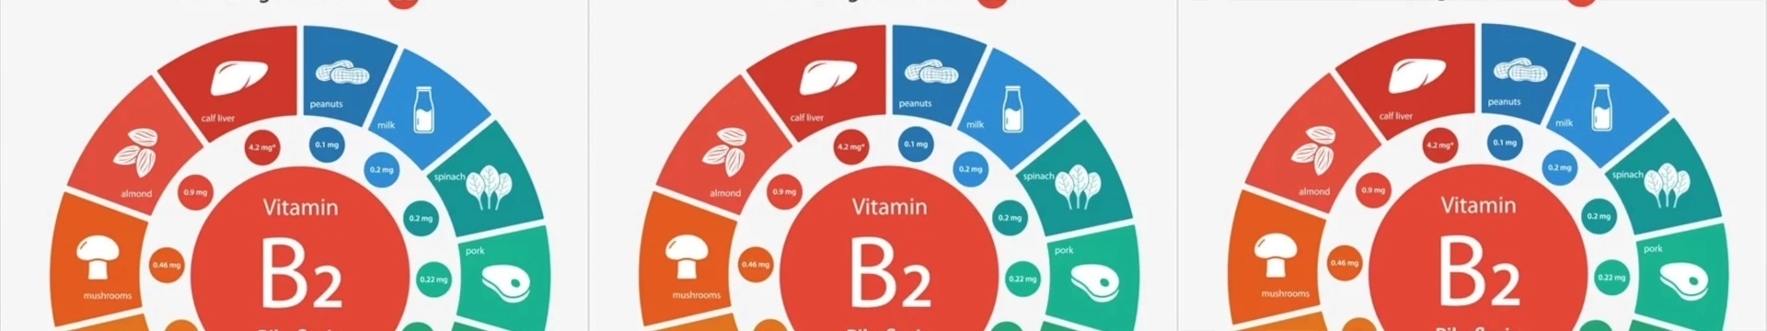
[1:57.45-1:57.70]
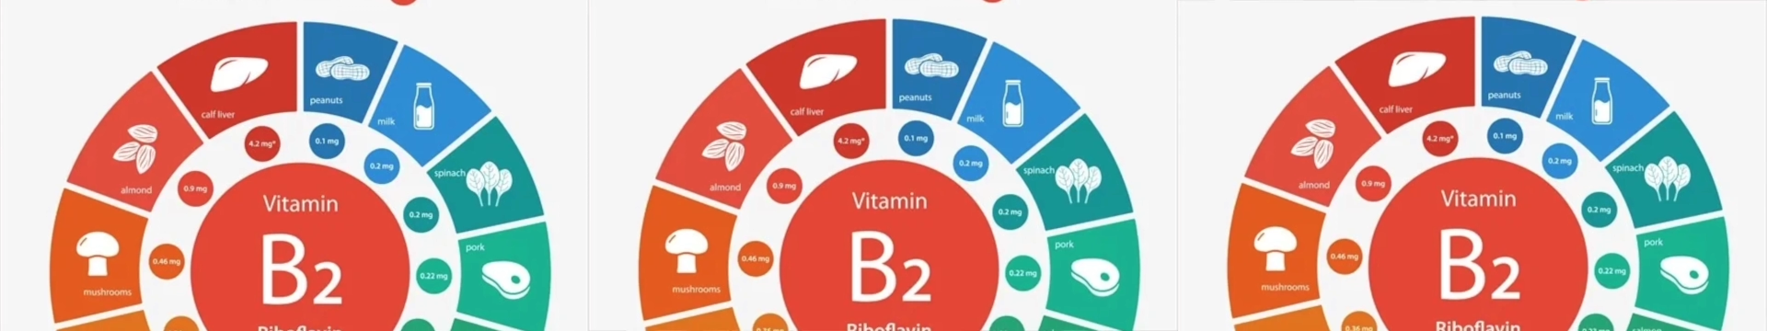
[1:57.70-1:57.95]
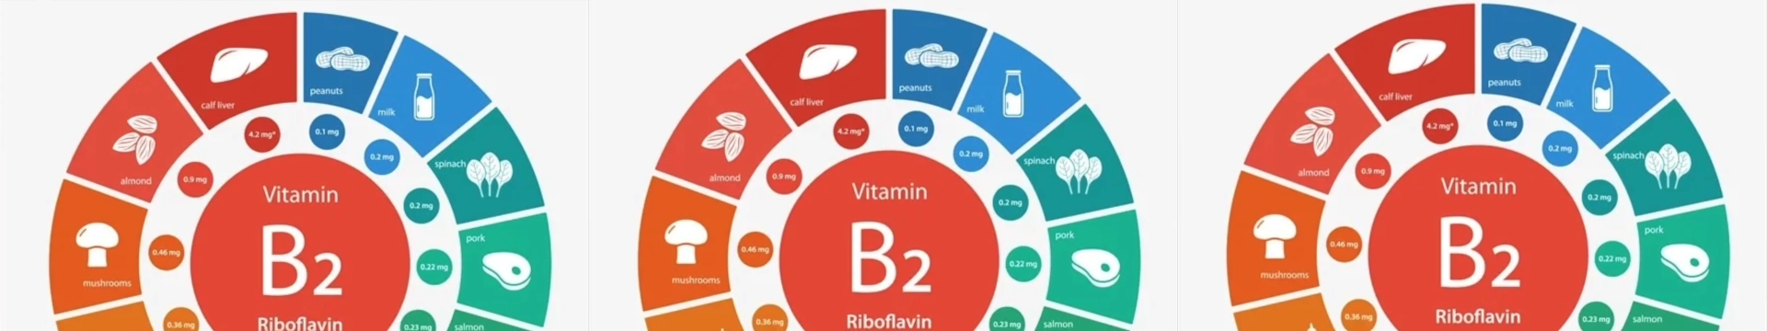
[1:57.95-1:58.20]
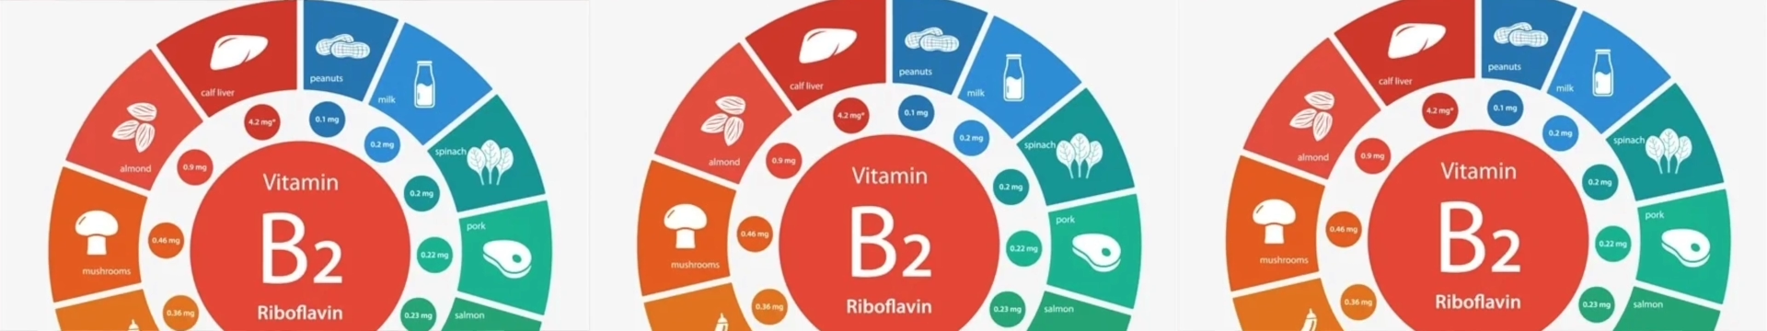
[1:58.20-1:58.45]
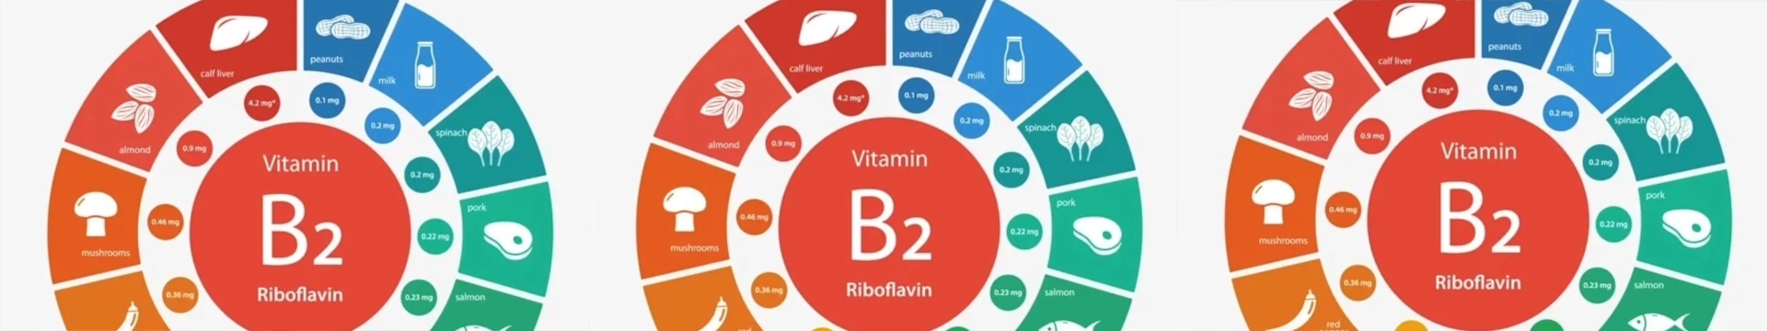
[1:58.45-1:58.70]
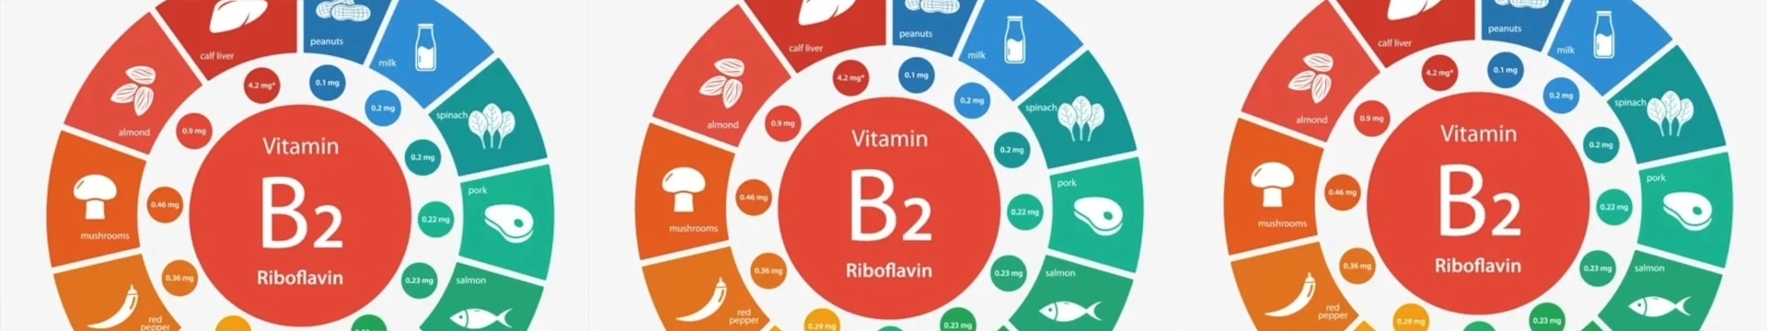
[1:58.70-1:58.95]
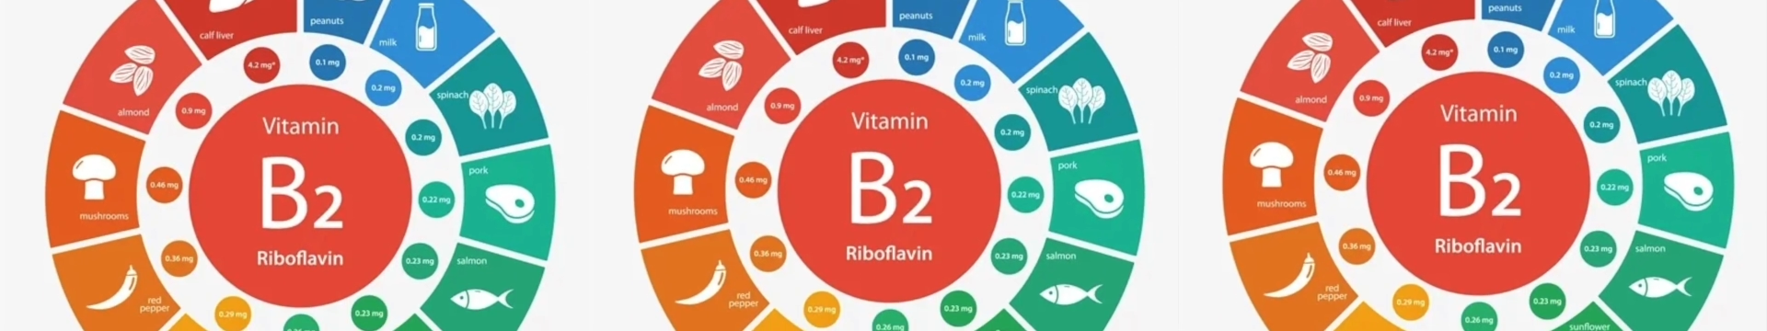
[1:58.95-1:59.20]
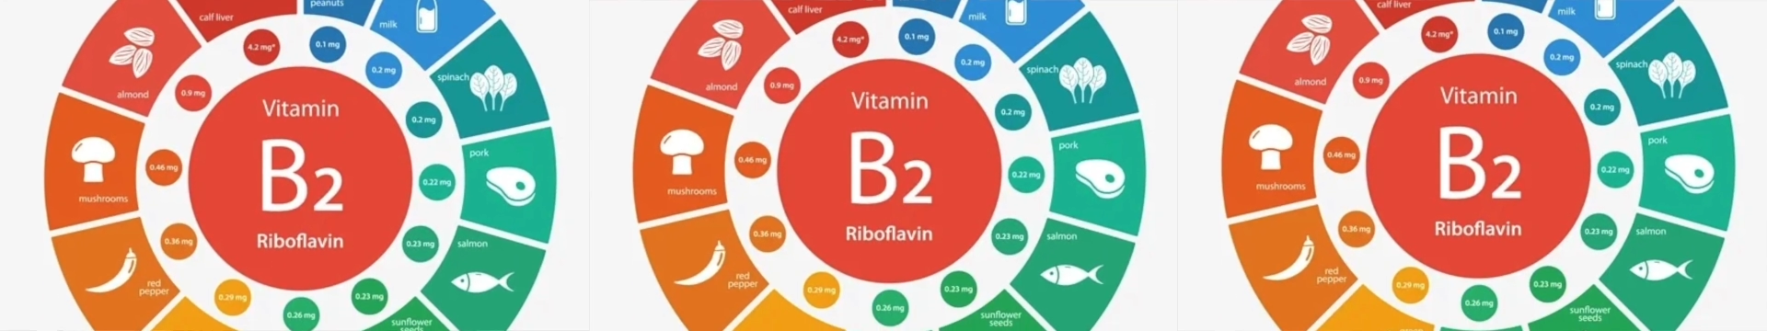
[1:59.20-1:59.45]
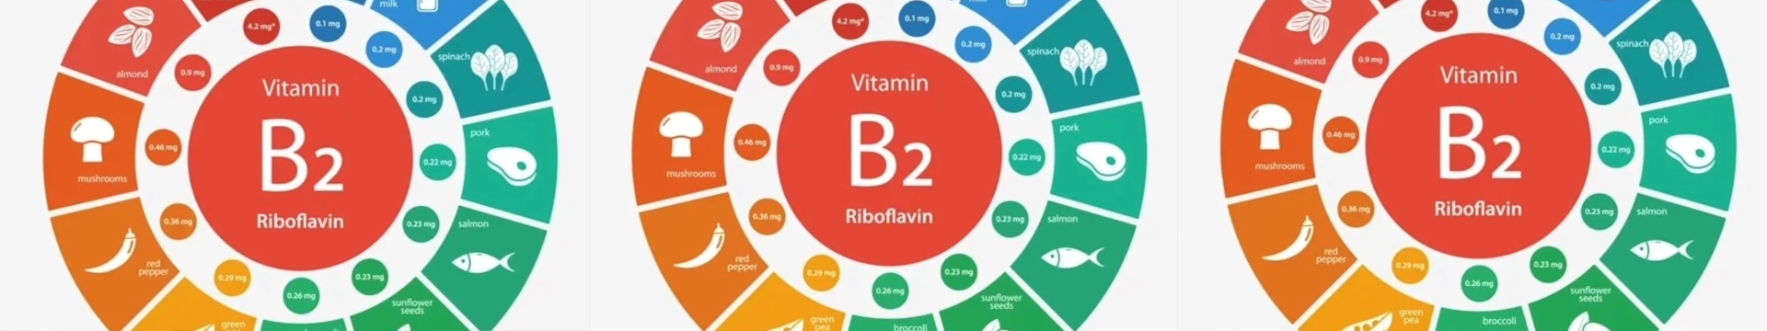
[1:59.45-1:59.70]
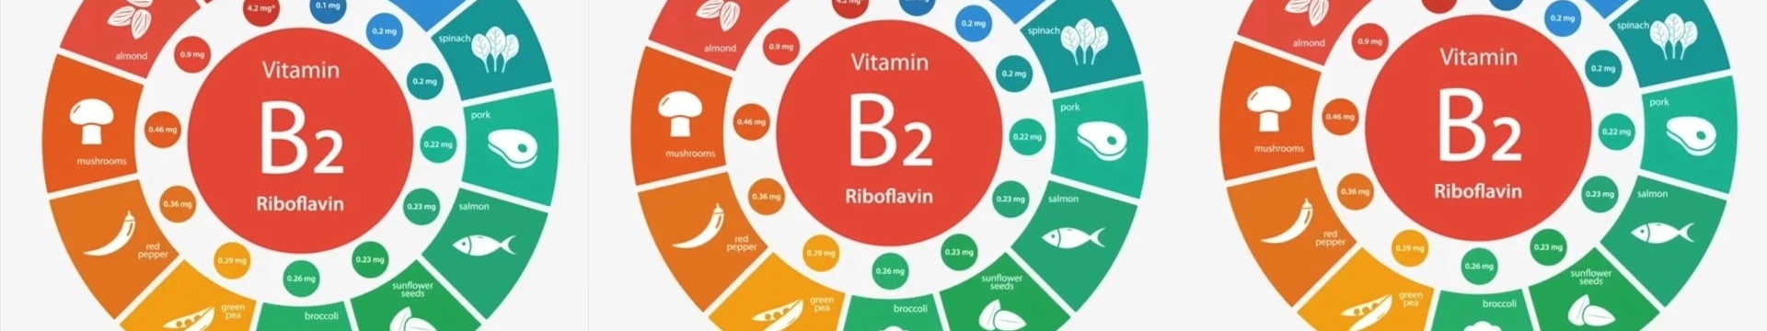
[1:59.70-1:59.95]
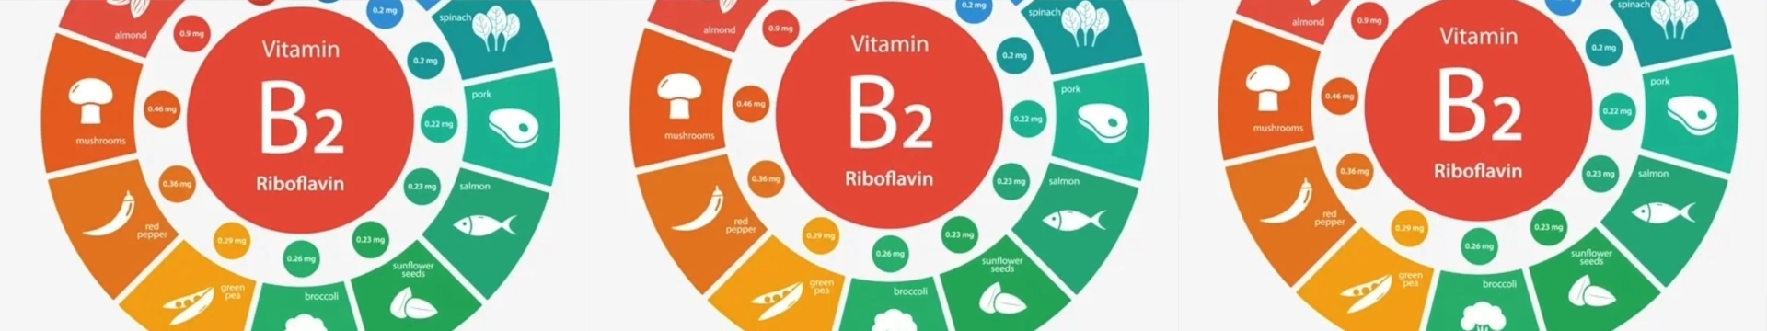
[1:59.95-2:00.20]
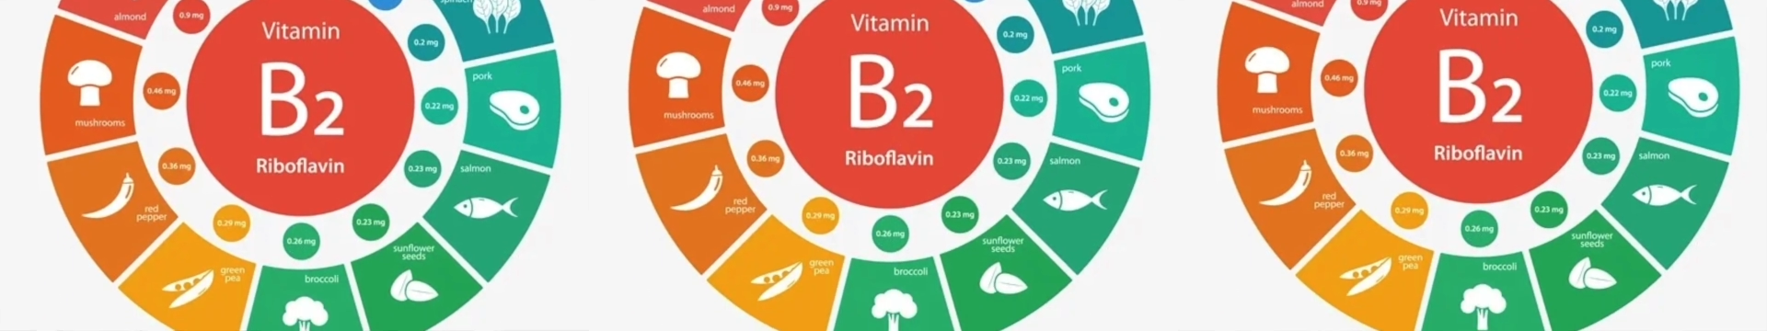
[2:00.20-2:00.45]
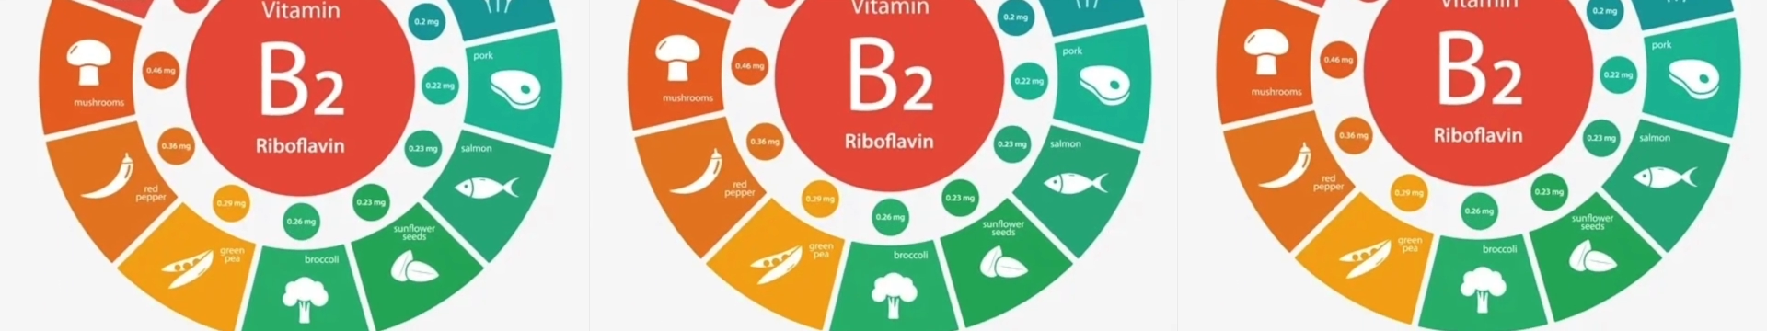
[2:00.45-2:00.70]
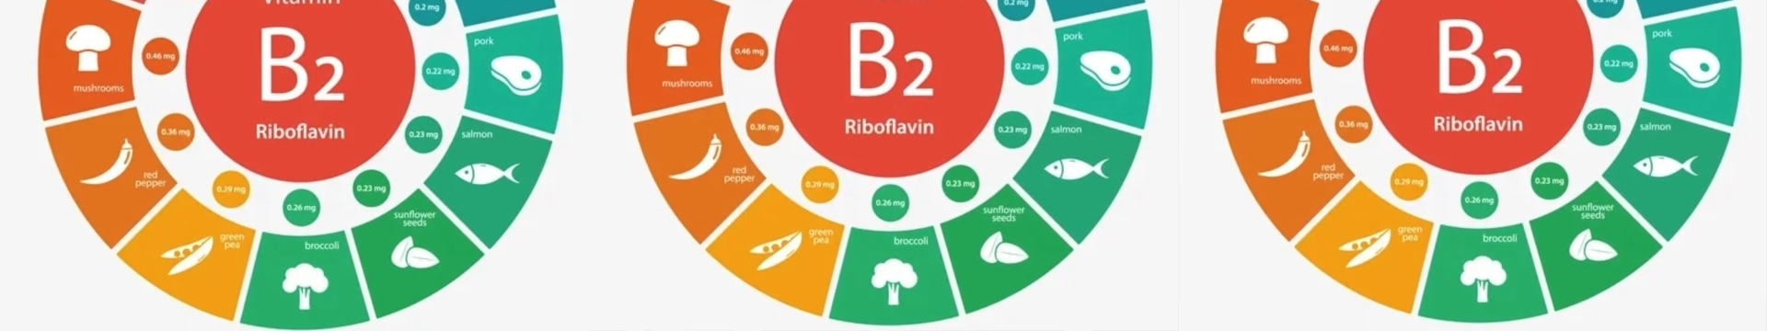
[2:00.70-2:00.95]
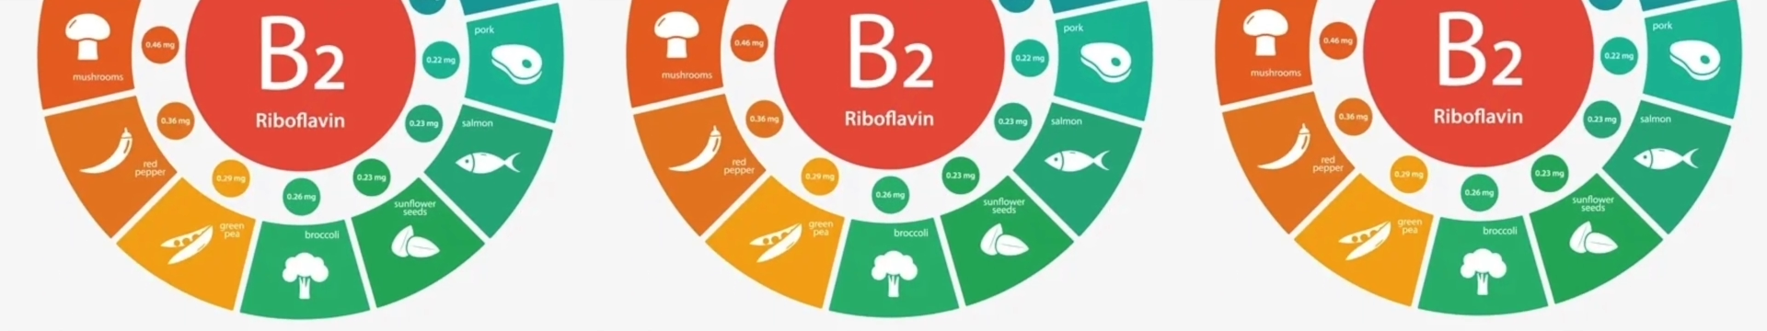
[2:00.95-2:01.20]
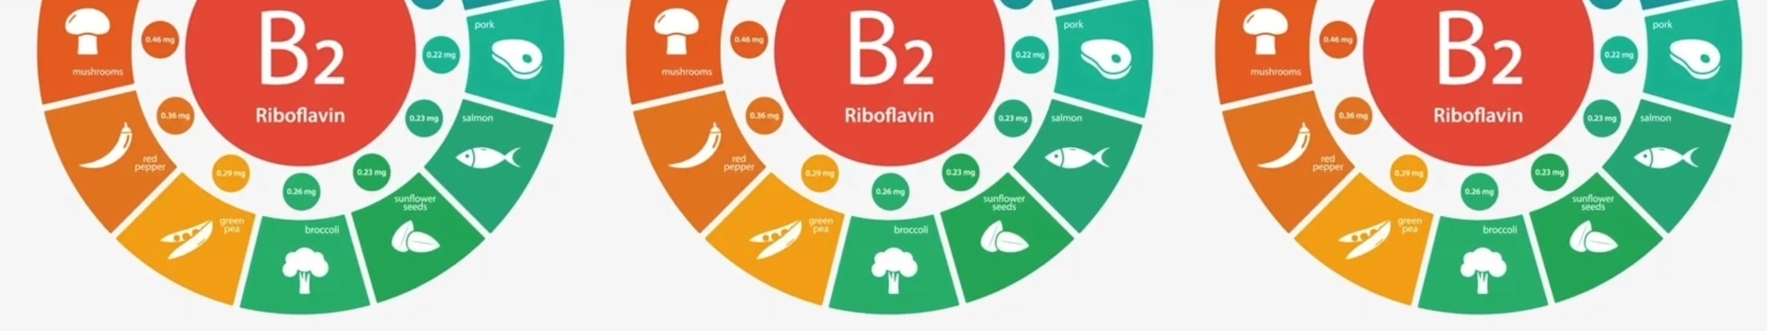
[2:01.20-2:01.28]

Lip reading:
Nobody's mouth can be seen.